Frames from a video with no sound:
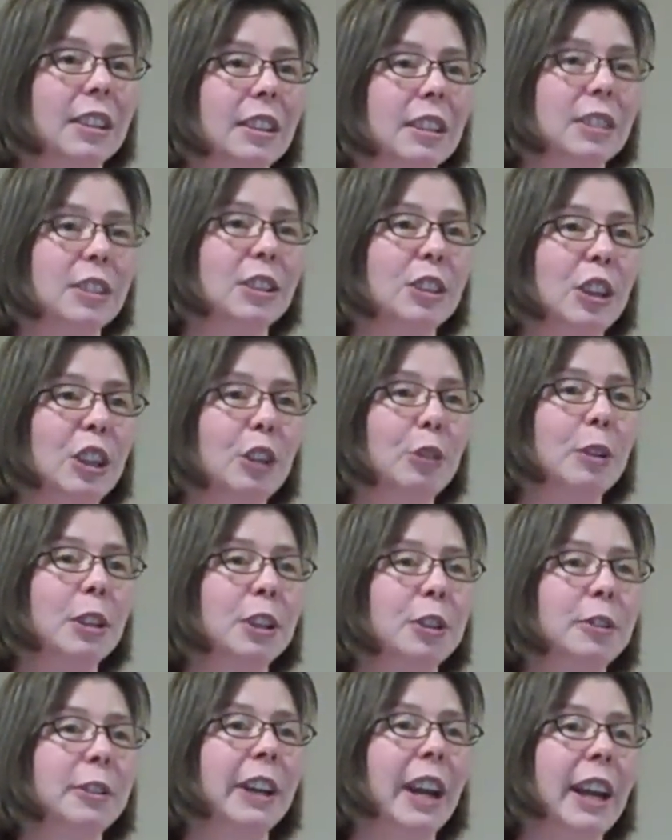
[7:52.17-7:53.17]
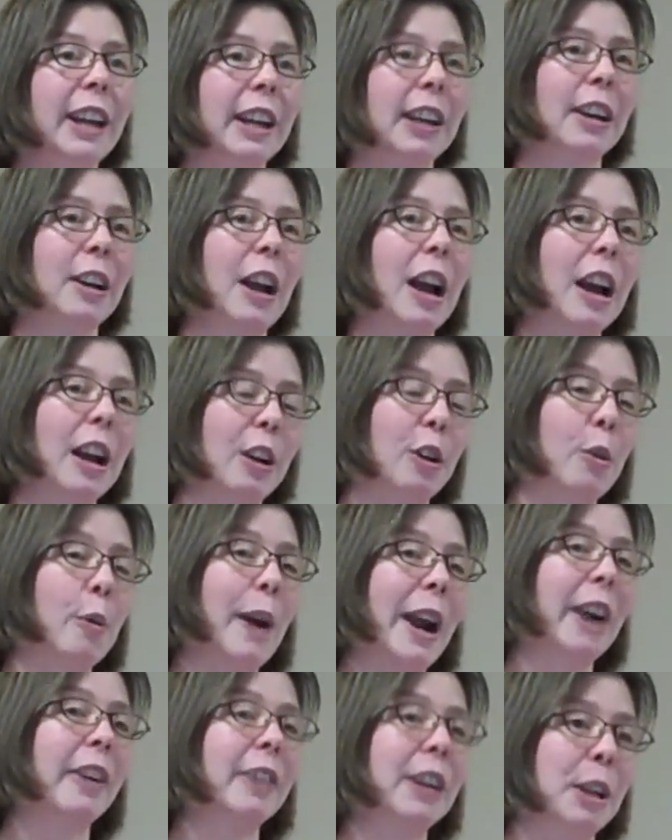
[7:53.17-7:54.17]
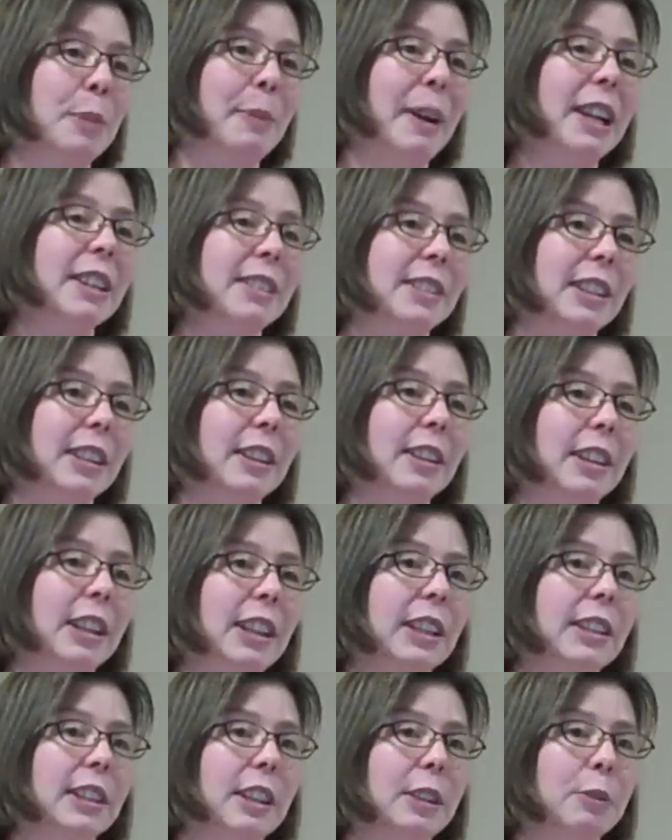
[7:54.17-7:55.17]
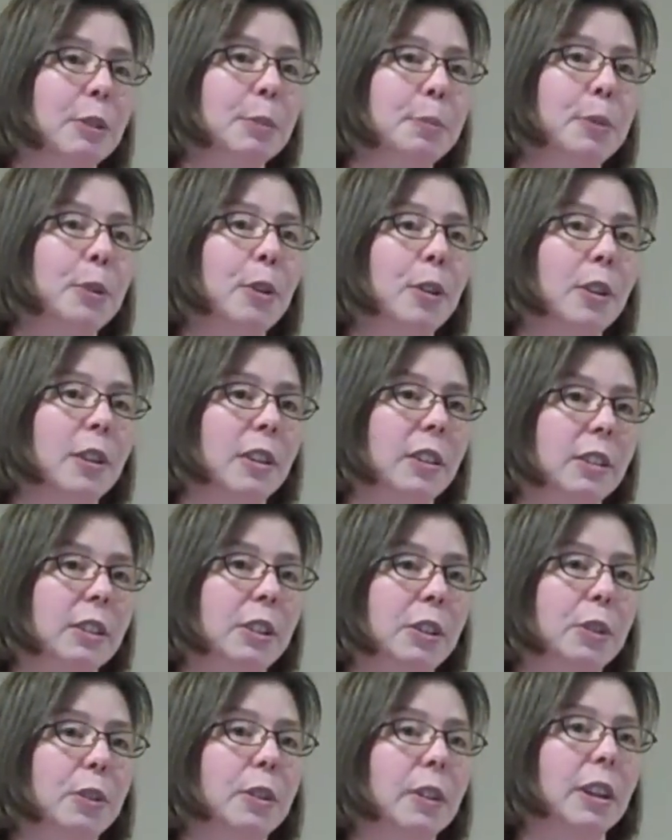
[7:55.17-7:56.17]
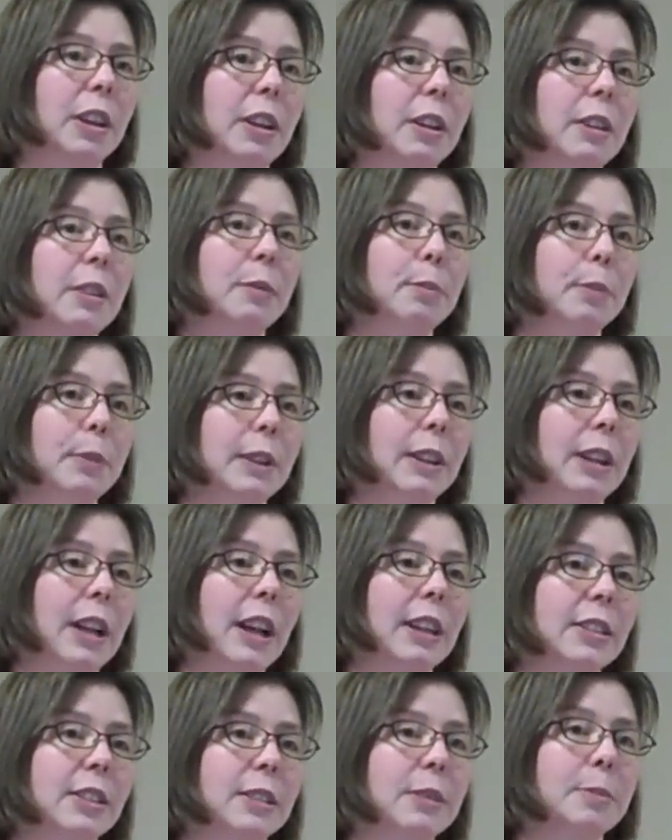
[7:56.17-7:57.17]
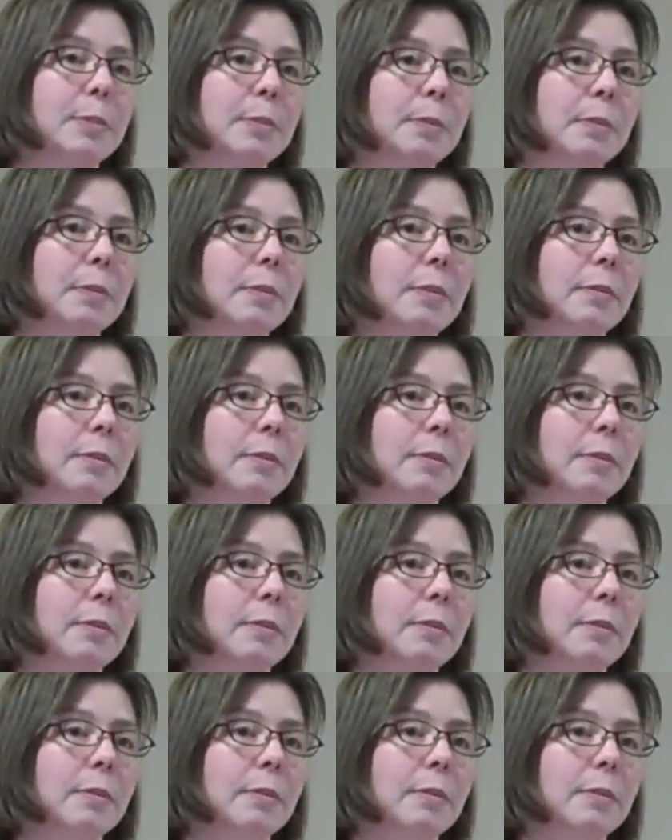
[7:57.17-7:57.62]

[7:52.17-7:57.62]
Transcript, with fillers: So you would create a, a query basically that would pull your custom